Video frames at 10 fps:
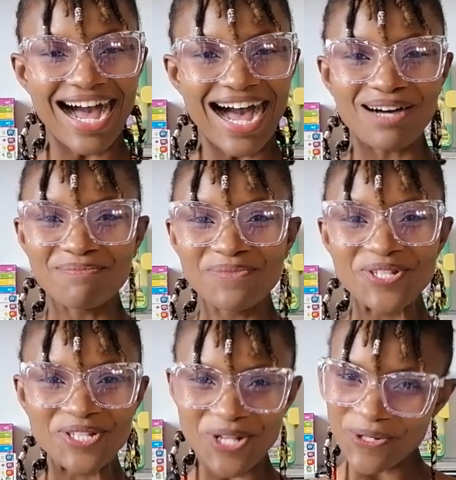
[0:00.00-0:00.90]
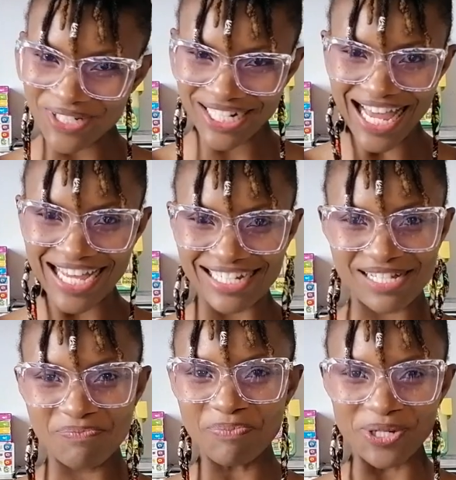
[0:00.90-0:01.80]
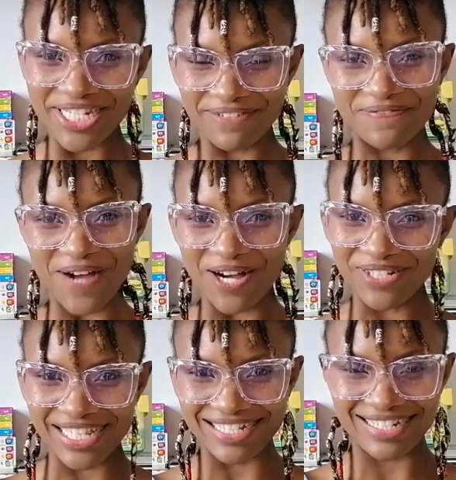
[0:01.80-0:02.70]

I'm so glad Spotty found his